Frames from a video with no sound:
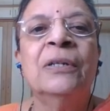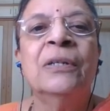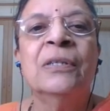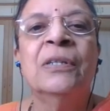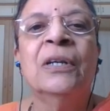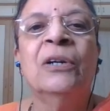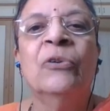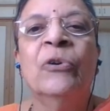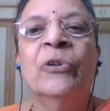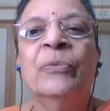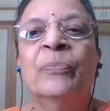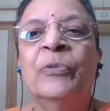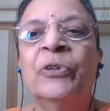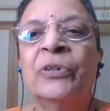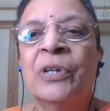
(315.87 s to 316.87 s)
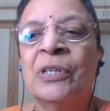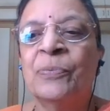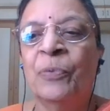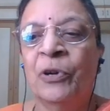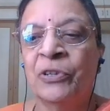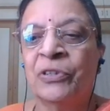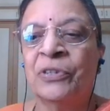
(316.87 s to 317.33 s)
the zero input
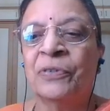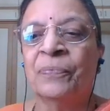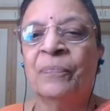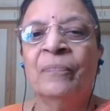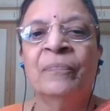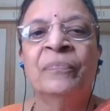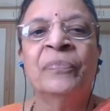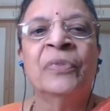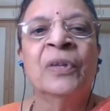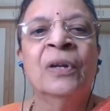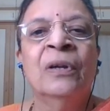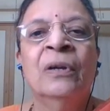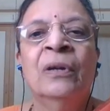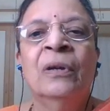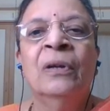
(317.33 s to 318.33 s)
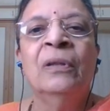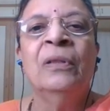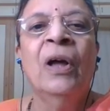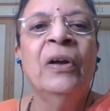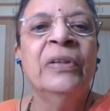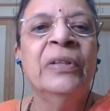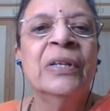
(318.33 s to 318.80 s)
response.
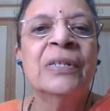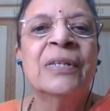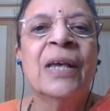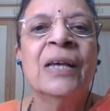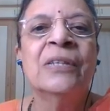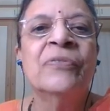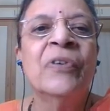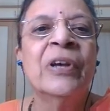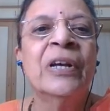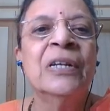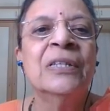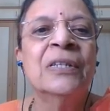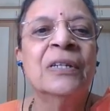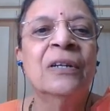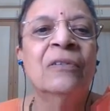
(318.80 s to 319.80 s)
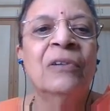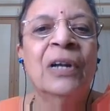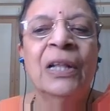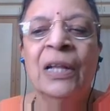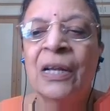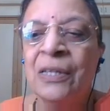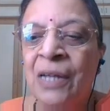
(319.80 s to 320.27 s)
Now in this case we consider
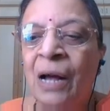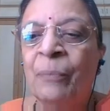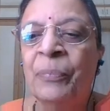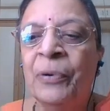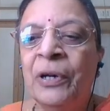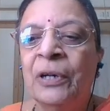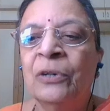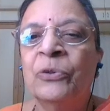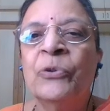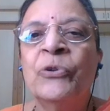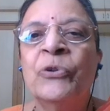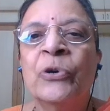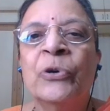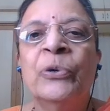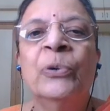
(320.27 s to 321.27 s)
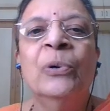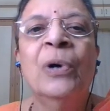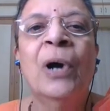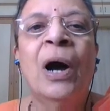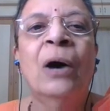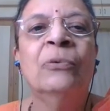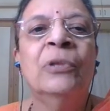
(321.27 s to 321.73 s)
an example to show you
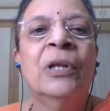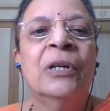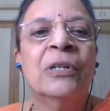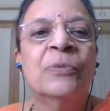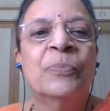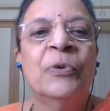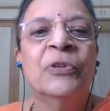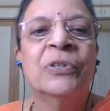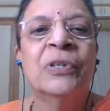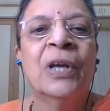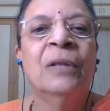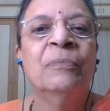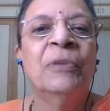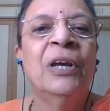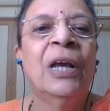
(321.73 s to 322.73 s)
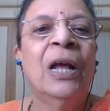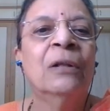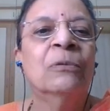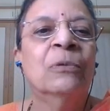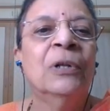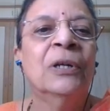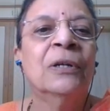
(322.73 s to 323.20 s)
how the response can be
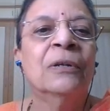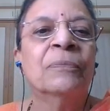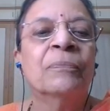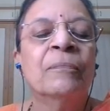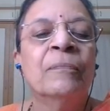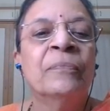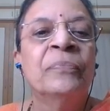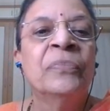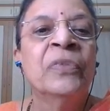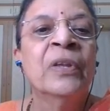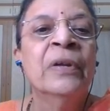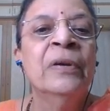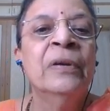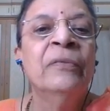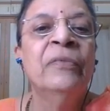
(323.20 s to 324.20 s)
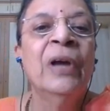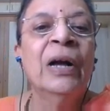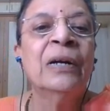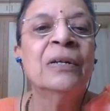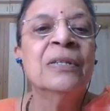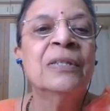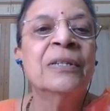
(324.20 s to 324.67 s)
calculated. We are
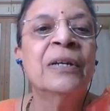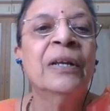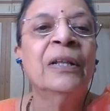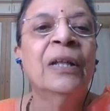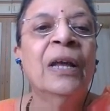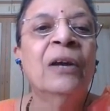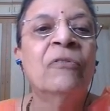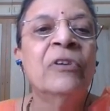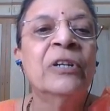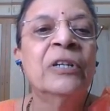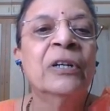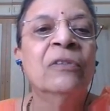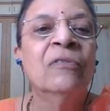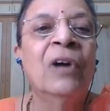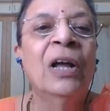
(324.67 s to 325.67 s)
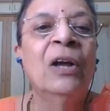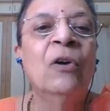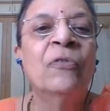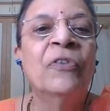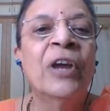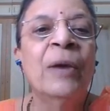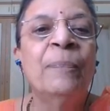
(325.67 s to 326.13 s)
considering the equation y of
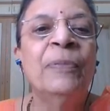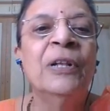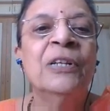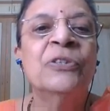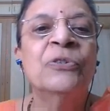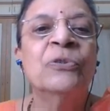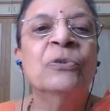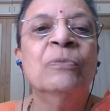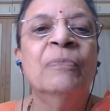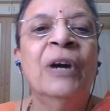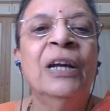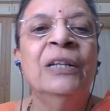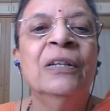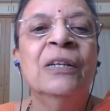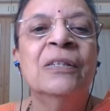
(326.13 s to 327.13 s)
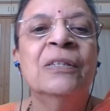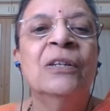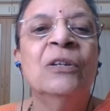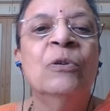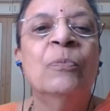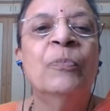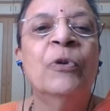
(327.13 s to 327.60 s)
k plus 2 minus
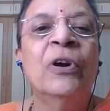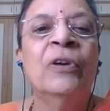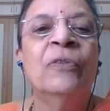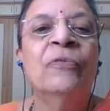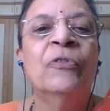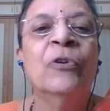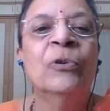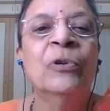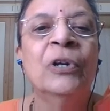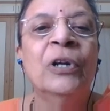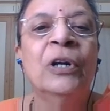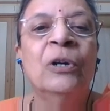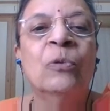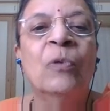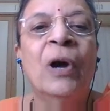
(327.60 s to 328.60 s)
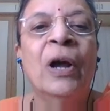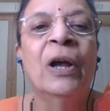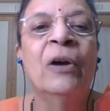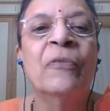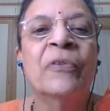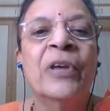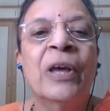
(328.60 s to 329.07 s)
0.4 into y
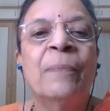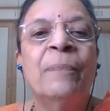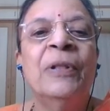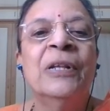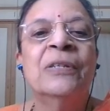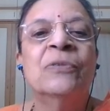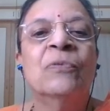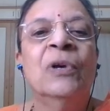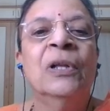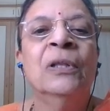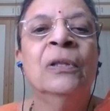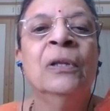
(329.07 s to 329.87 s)
of k plus 1